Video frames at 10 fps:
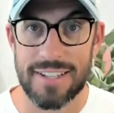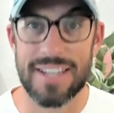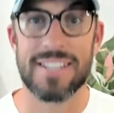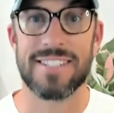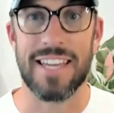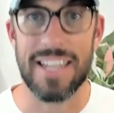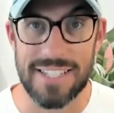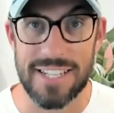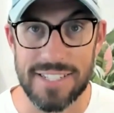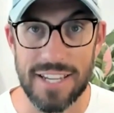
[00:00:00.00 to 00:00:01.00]
It is the
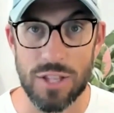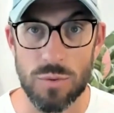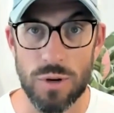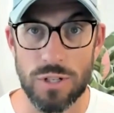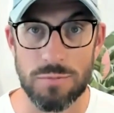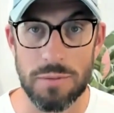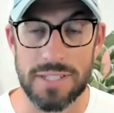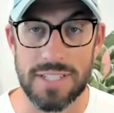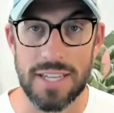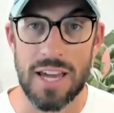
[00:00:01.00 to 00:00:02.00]
easiest thing in the world to be
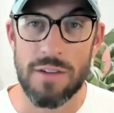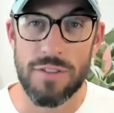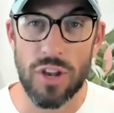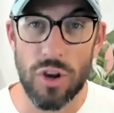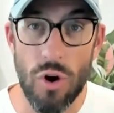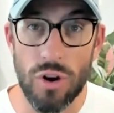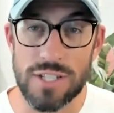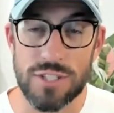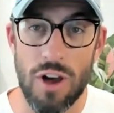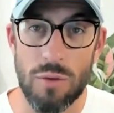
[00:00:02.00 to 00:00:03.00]
busy. For the
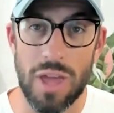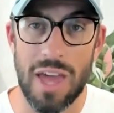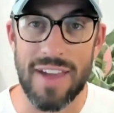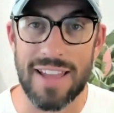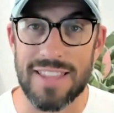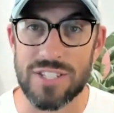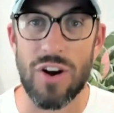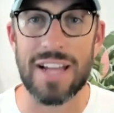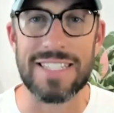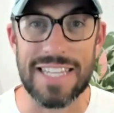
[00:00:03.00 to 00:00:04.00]
longest time, we have had this
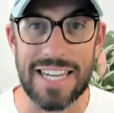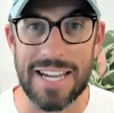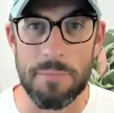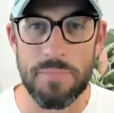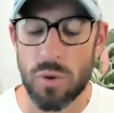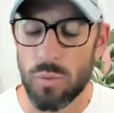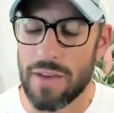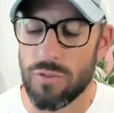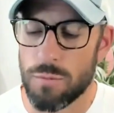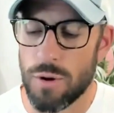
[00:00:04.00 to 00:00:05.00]
idea. We
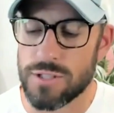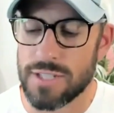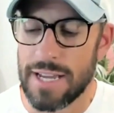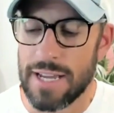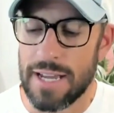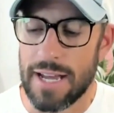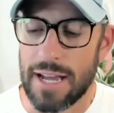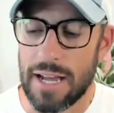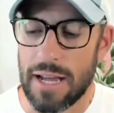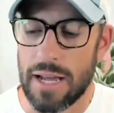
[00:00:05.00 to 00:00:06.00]
have almost
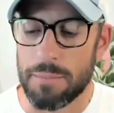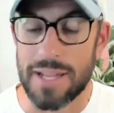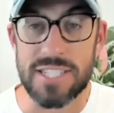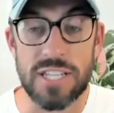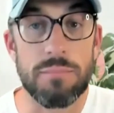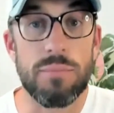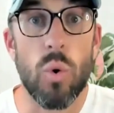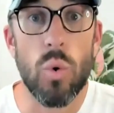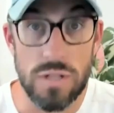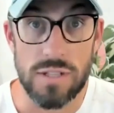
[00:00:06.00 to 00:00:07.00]
placed an
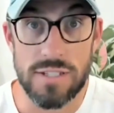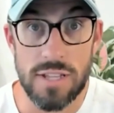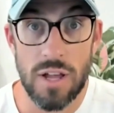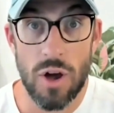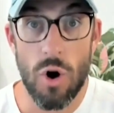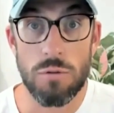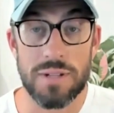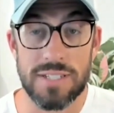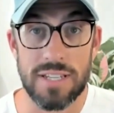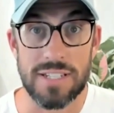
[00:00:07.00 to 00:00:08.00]
importance on
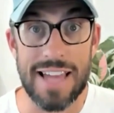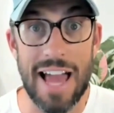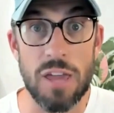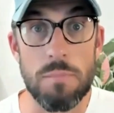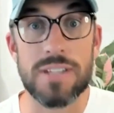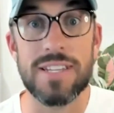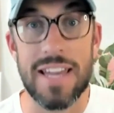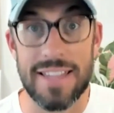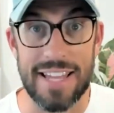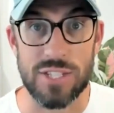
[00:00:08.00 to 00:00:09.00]
busyness. Are you
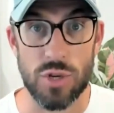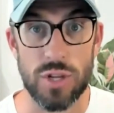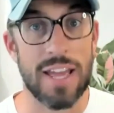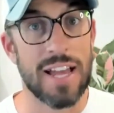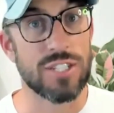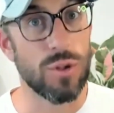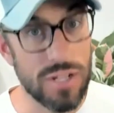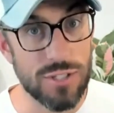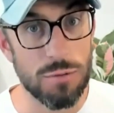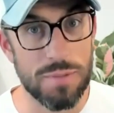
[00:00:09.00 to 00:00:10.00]
busy? That's good. As long
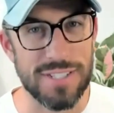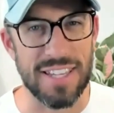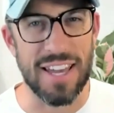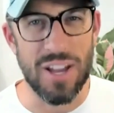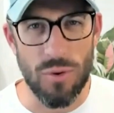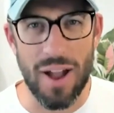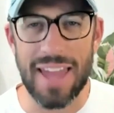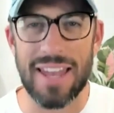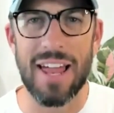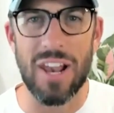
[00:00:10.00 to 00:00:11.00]
as you're busy, right?
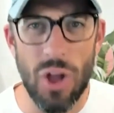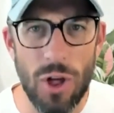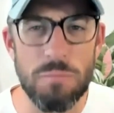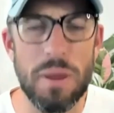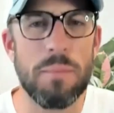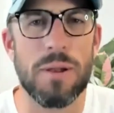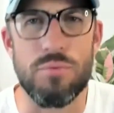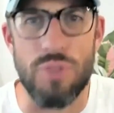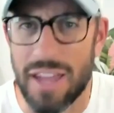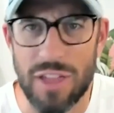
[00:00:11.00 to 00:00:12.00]
And a lot of people are
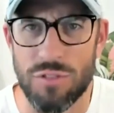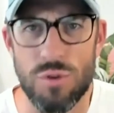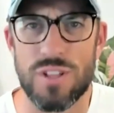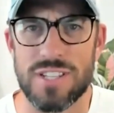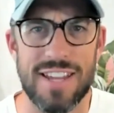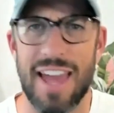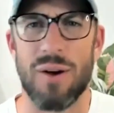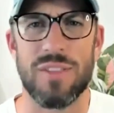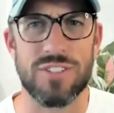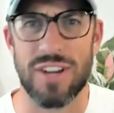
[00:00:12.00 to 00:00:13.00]
breaking through this
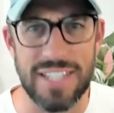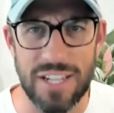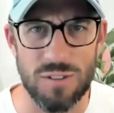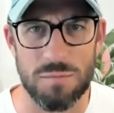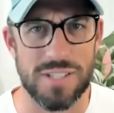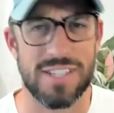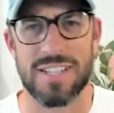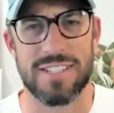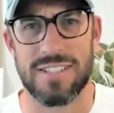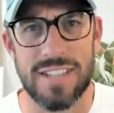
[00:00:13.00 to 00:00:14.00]
now, and this idea of
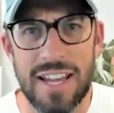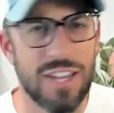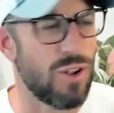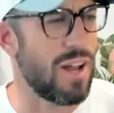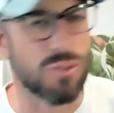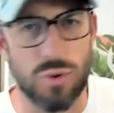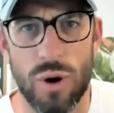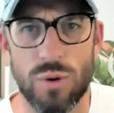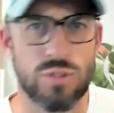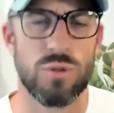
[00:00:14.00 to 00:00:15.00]
busyness is, hustle
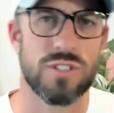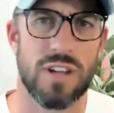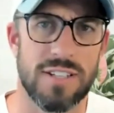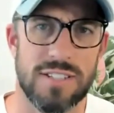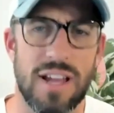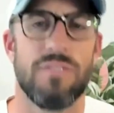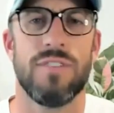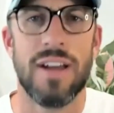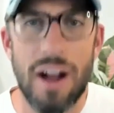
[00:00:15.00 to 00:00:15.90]
culture and all this kind of stuff.